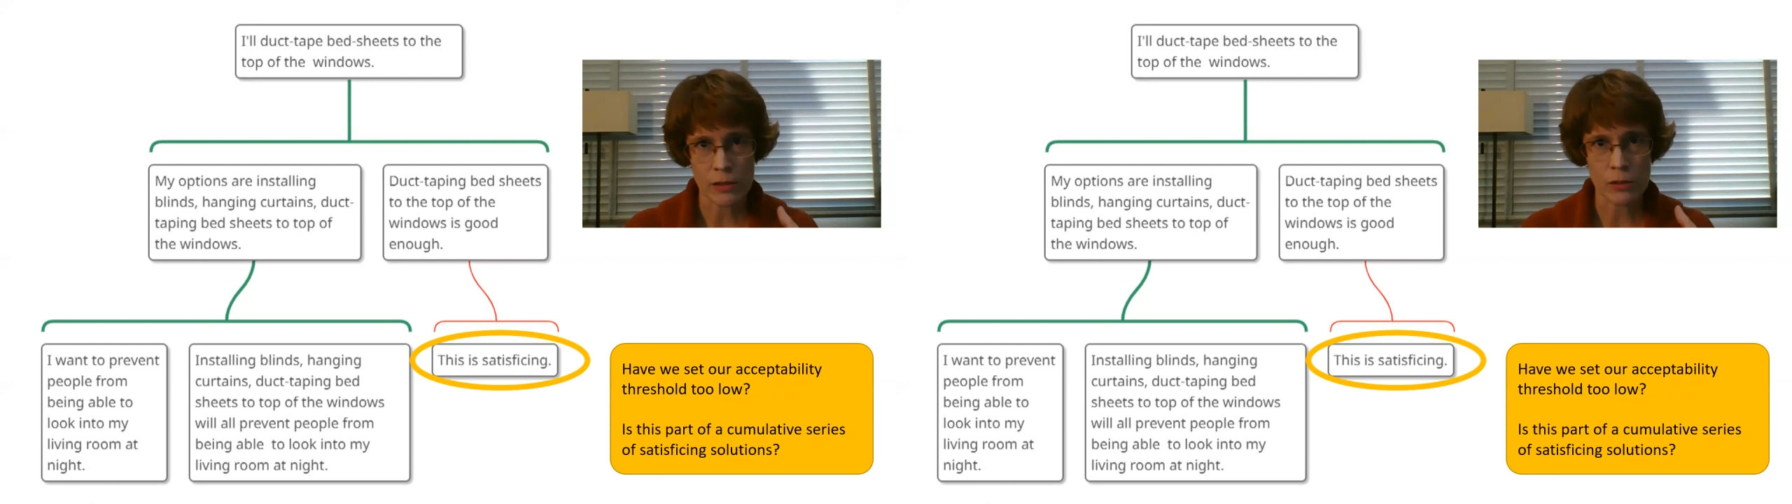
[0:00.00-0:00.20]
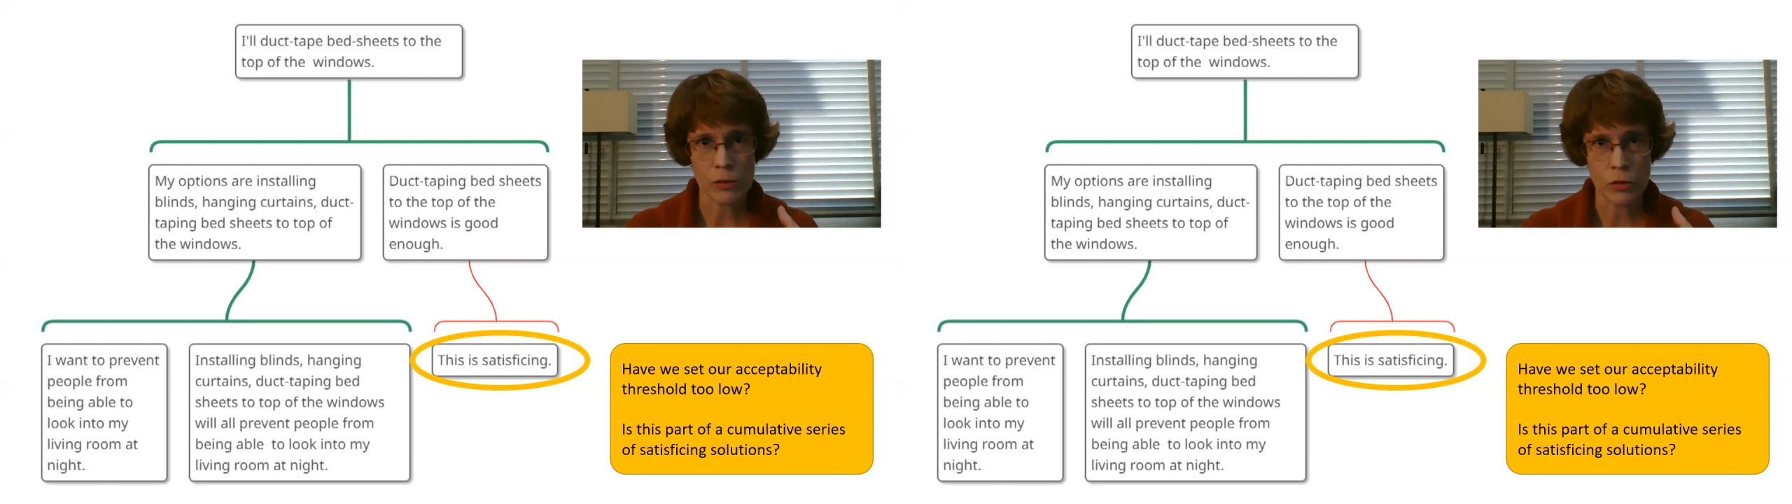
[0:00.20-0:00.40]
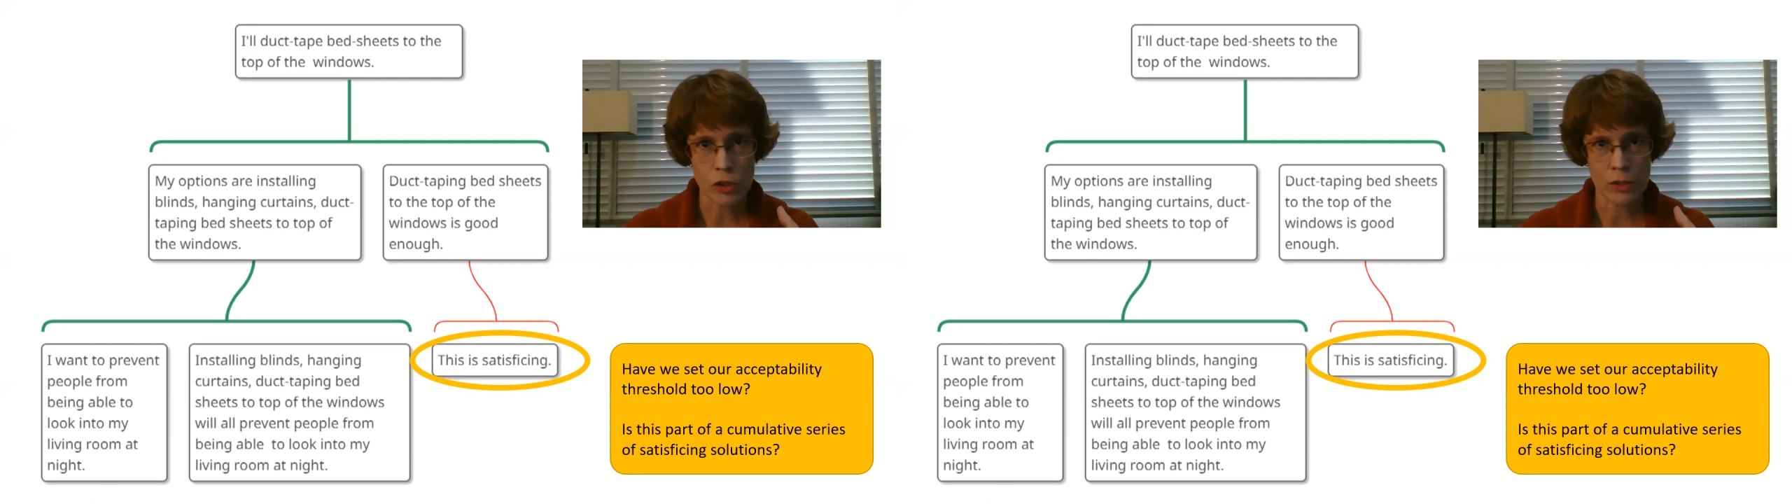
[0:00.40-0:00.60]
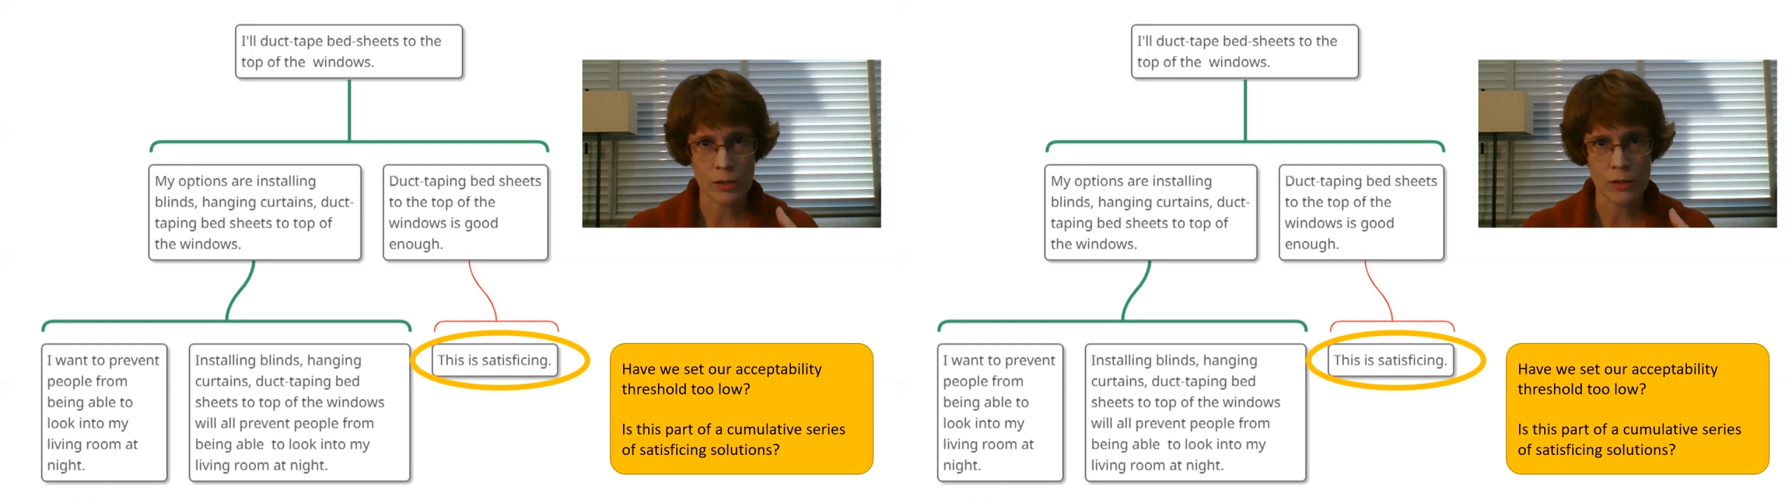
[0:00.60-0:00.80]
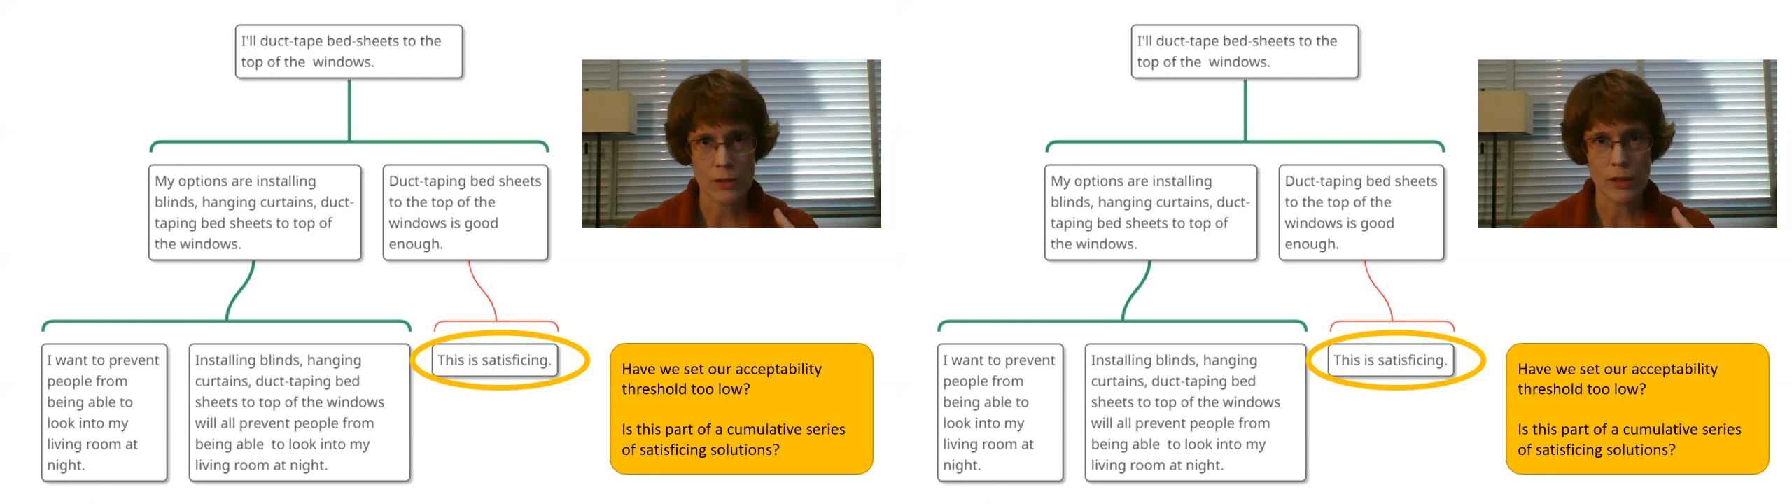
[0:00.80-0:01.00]

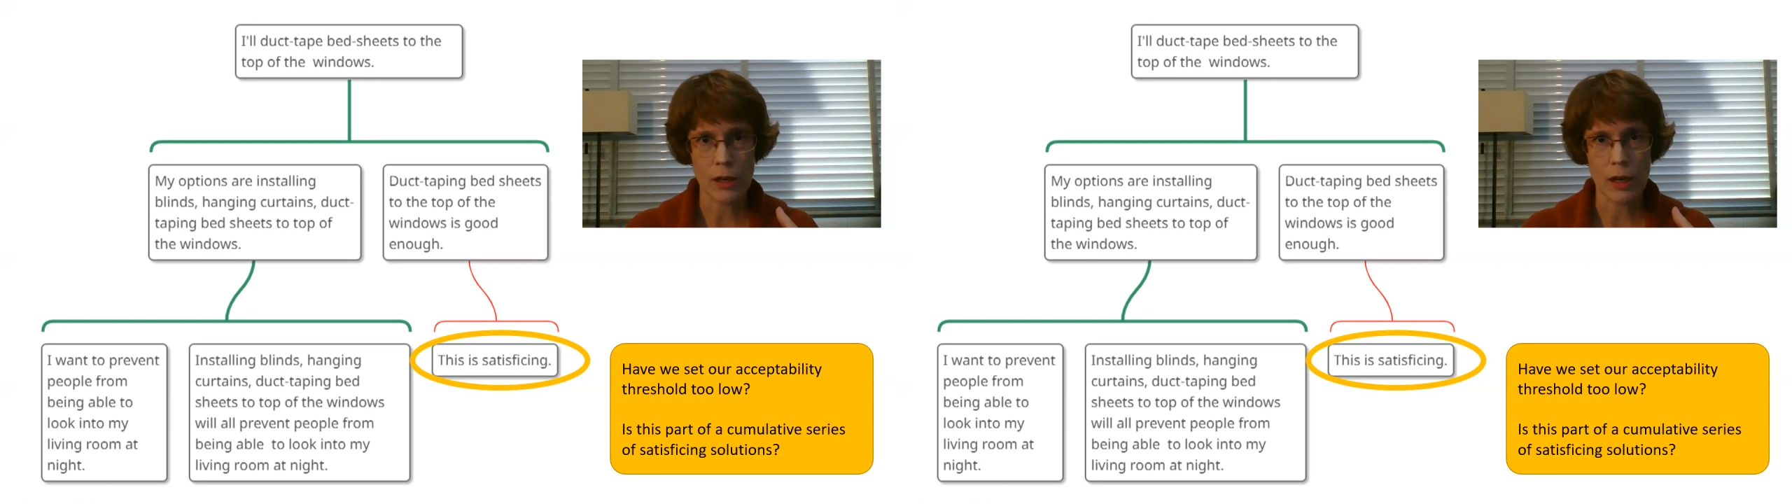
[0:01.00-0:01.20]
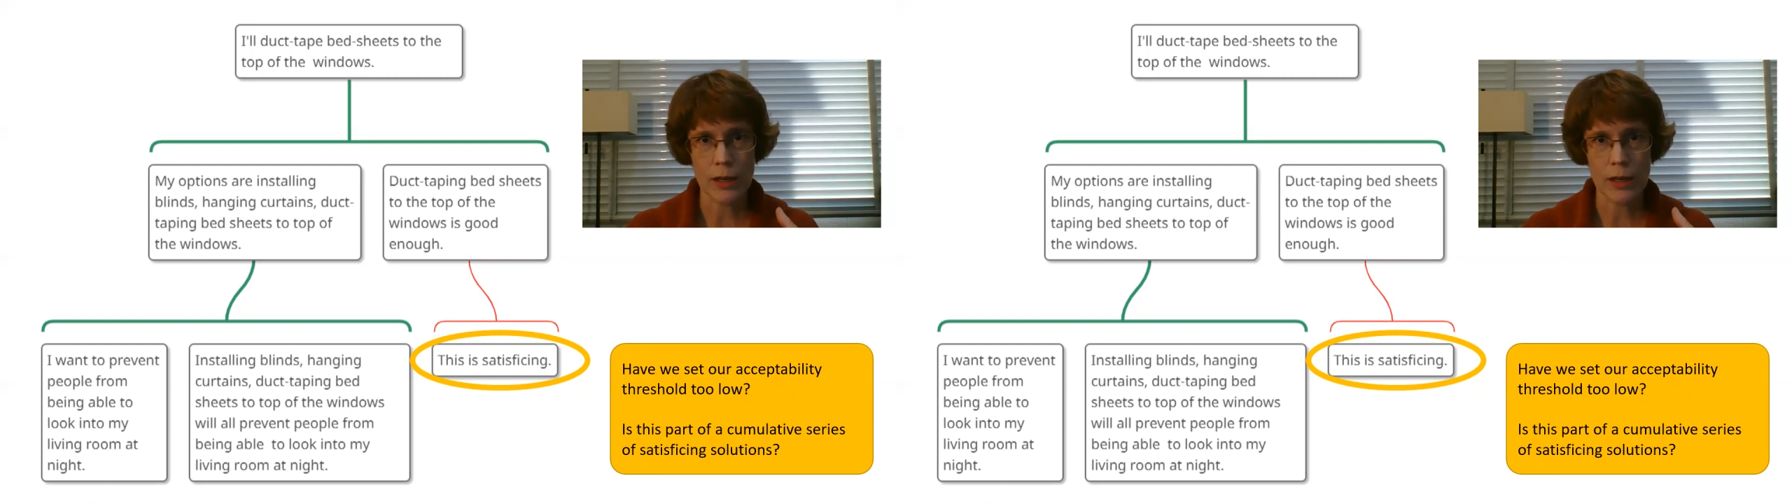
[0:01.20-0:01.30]
solutions